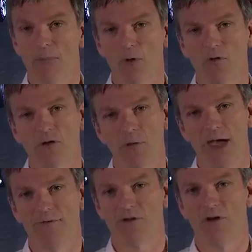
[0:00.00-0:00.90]
but also we
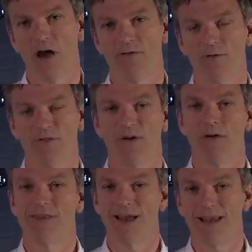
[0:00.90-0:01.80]
have a driver with
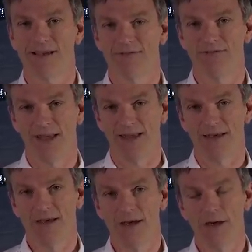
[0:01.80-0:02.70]
very delicate feet
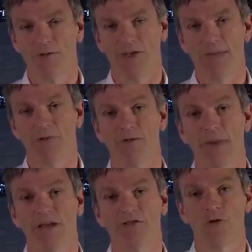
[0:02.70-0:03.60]
who was able to
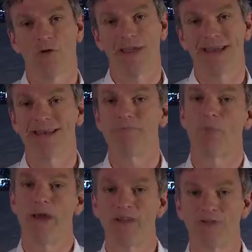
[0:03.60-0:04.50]
make sure that he didn't
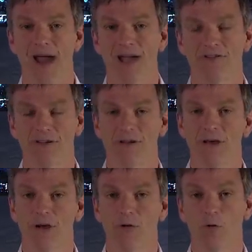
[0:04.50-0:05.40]
break traction,
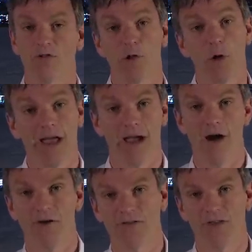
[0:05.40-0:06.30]
was looking
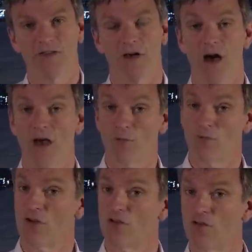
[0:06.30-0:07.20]
after the tyres,
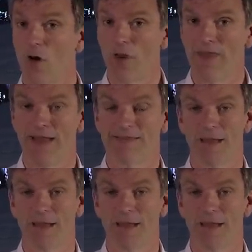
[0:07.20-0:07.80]
was controlling their